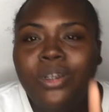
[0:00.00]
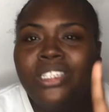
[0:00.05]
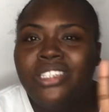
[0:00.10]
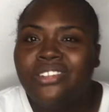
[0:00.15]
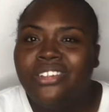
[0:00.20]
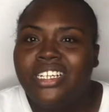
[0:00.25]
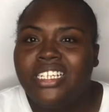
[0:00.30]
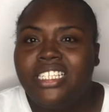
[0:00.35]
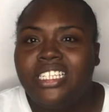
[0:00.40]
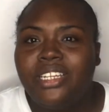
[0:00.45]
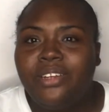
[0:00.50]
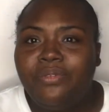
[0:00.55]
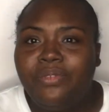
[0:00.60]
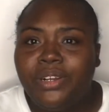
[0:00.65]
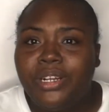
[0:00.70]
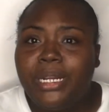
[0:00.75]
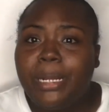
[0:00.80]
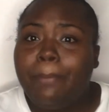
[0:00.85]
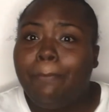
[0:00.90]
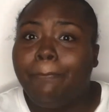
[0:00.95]
rated
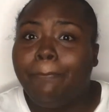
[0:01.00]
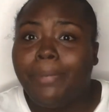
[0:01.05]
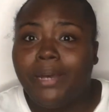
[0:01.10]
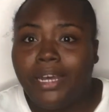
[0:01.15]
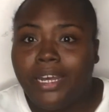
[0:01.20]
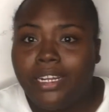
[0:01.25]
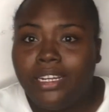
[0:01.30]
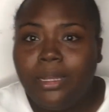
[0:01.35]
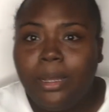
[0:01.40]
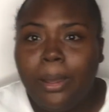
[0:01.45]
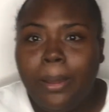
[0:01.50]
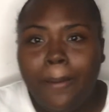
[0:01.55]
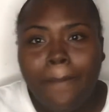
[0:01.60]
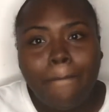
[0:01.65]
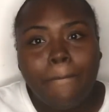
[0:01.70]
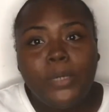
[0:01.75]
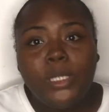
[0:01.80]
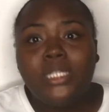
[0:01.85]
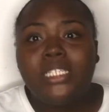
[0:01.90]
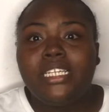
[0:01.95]
very bad,
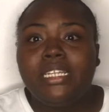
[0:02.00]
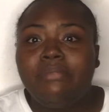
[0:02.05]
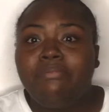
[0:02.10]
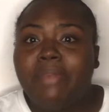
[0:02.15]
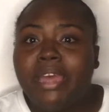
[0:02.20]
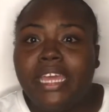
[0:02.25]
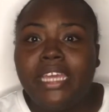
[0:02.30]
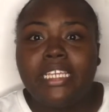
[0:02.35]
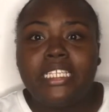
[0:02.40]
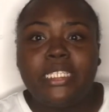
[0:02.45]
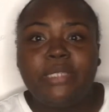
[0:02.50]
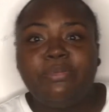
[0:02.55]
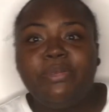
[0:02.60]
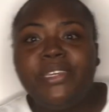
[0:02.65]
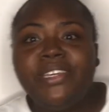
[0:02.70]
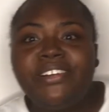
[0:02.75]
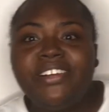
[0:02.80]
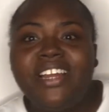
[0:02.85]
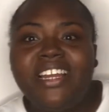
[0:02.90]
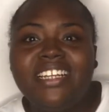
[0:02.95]
but in my
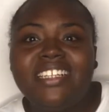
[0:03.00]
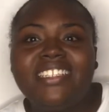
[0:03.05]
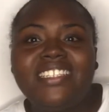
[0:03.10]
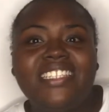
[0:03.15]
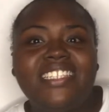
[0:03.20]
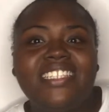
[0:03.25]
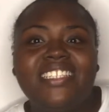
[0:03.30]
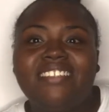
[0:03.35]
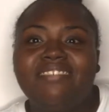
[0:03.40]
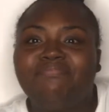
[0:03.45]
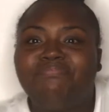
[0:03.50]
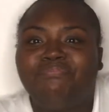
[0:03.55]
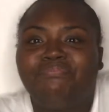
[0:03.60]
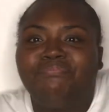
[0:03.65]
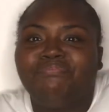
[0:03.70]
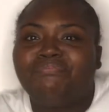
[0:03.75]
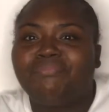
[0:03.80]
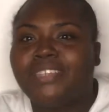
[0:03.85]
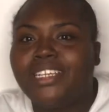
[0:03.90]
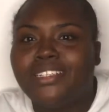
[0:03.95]
experience
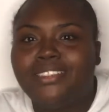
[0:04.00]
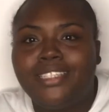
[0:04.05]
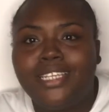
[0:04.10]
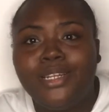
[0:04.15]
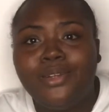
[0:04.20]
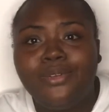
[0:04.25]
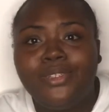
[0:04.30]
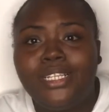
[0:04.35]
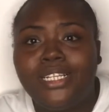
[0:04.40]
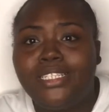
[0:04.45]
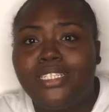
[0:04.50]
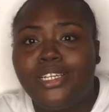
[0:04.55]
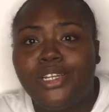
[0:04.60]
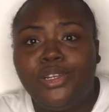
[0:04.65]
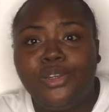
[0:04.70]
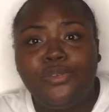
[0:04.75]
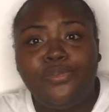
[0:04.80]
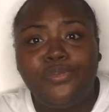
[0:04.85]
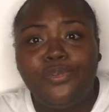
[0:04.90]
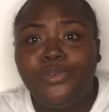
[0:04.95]
10 out of
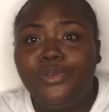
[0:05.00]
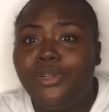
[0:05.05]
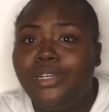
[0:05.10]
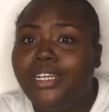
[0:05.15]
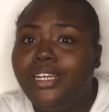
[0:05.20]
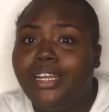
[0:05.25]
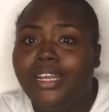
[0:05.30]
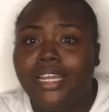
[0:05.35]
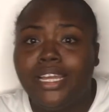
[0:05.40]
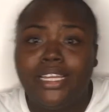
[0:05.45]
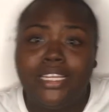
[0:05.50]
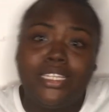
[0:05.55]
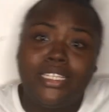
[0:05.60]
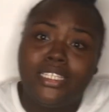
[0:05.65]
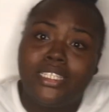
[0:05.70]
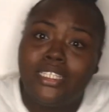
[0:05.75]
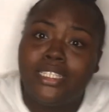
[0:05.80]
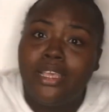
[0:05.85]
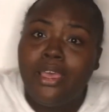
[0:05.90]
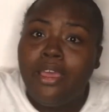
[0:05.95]
10. The food did
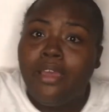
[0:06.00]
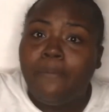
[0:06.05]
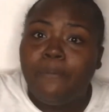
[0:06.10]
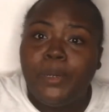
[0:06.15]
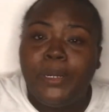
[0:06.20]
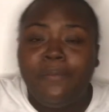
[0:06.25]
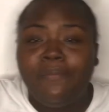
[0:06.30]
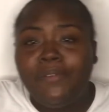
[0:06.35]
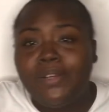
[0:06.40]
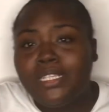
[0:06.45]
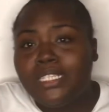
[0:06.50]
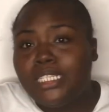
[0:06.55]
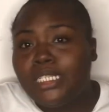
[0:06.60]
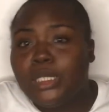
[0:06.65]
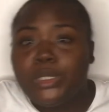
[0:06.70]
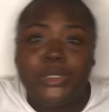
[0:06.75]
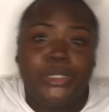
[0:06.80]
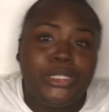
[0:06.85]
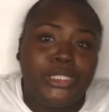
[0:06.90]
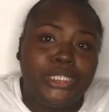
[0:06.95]
nice, breakfast,
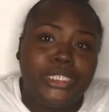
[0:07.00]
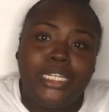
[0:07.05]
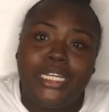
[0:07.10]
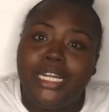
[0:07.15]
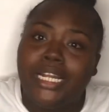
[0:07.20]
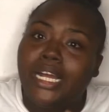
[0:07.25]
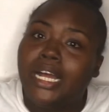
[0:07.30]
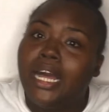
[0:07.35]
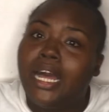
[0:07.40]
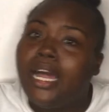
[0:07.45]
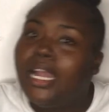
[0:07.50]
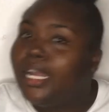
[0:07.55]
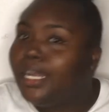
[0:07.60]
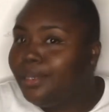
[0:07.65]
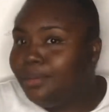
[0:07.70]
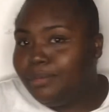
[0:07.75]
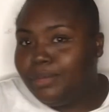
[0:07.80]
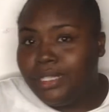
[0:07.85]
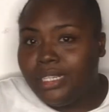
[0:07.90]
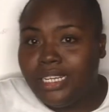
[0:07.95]
lunch, dinner, all of
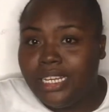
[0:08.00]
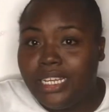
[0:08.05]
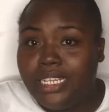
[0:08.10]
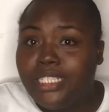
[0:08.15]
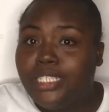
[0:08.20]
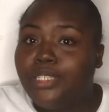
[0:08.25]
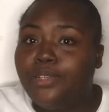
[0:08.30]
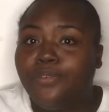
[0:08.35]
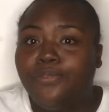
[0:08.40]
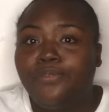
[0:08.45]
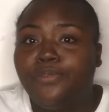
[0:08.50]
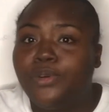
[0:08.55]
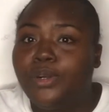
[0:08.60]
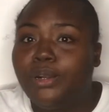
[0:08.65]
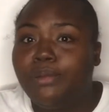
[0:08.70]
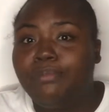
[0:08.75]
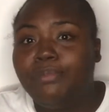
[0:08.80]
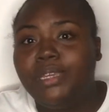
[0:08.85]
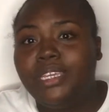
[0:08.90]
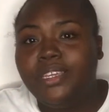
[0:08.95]
them did nice
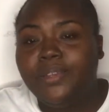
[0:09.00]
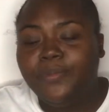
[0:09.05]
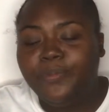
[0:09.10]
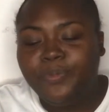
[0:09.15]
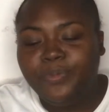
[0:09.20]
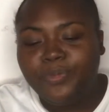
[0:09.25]
for me.